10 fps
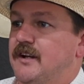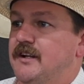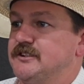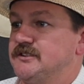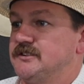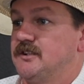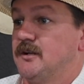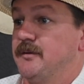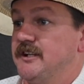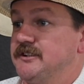I think it's just
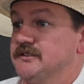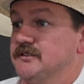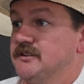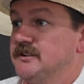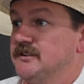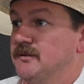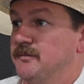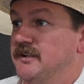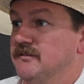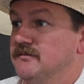determination, really.
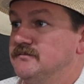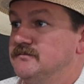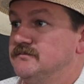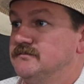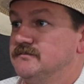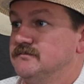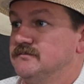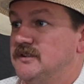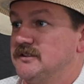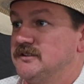
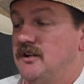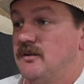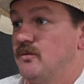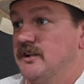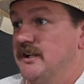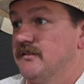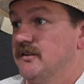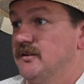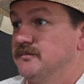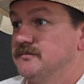I'm just not one to give
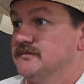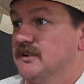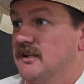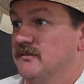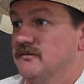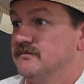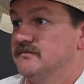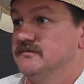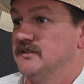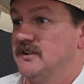up. Like
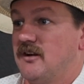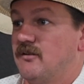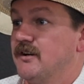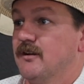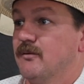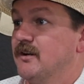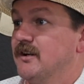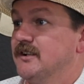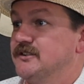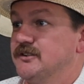I don't care what it
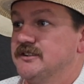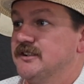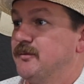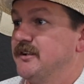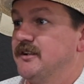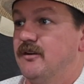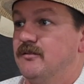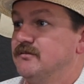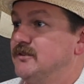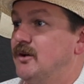is. You can tell me
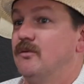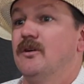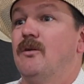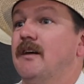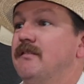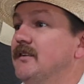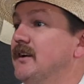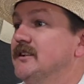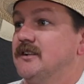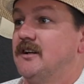don't go after
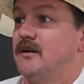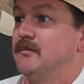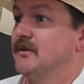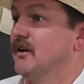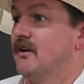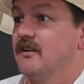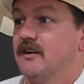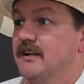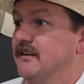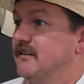that job. You're not gonna
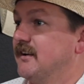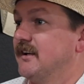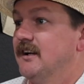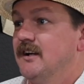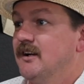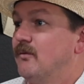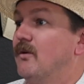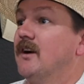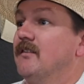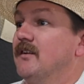get
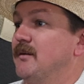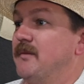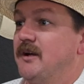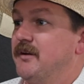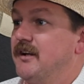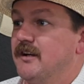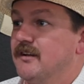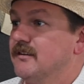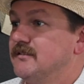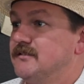whatever that may
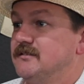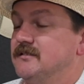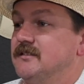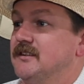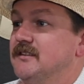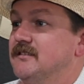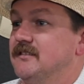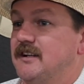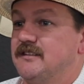be. And